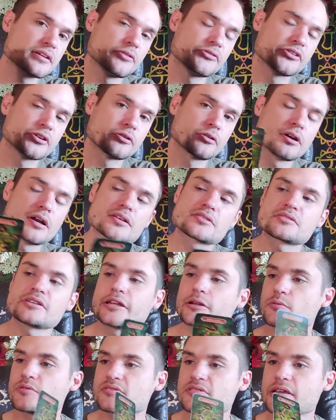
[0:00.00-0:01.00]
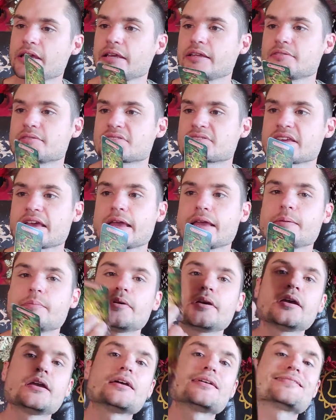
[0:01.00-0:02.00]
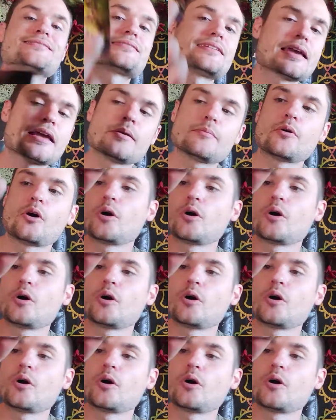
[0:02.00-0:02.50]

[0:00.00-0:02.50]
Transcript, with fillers: Celtic Cross, and I was saying the same, same,